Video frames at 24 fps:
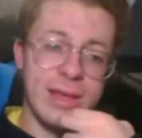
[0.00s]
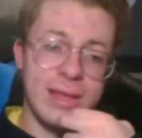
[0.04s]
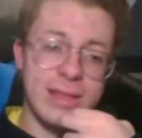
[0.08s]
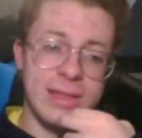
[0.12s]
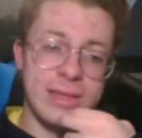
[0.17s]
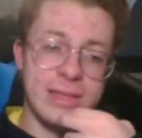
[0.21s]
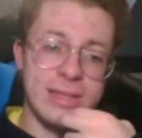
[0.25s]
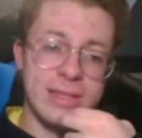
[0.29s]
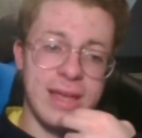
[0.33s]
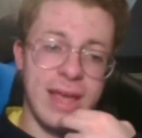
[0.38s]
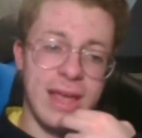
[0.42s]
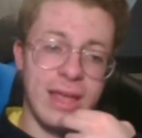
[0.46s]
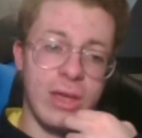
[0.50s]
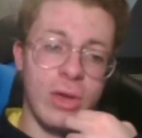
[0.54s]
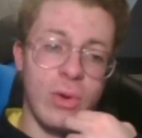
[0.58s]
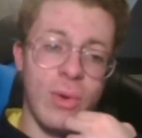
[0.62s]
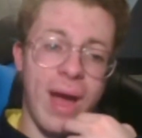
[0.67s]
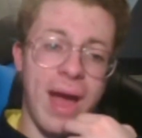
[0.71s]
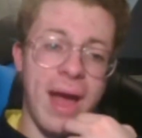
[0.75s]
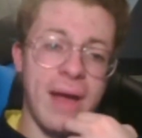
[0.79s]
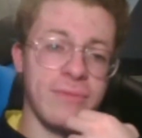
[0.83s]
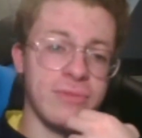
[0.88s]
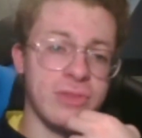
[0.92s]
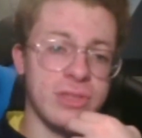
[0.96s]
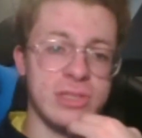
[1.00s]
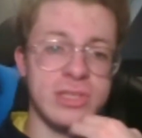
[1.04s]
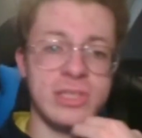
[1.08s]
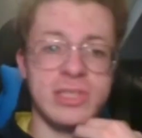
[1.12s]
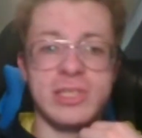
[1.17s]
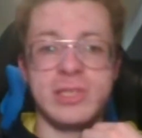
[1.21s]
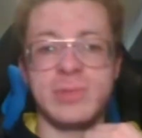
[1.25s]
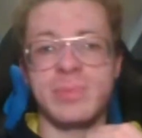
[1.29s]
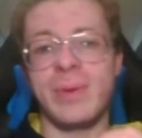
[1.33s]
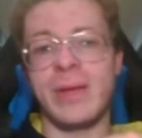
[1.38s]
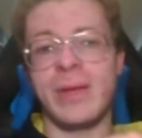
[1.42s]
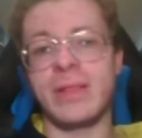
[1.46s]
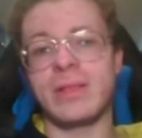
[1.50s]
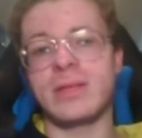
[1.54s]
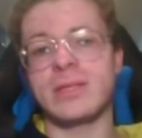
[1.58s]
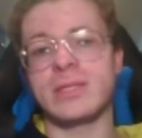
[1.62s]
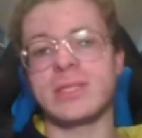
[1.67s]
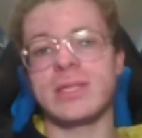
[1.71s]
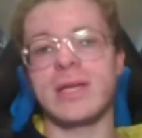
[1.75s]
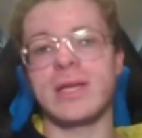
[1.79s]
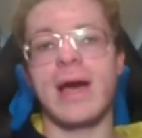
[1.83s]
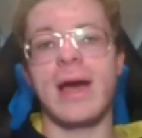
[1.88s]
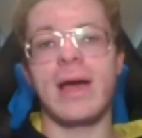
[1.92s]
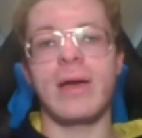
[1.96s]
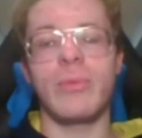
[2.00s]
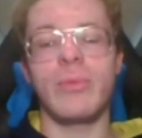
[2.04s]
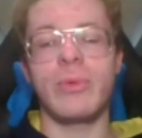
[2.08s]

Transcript: end of the day, you have to suspend this guy.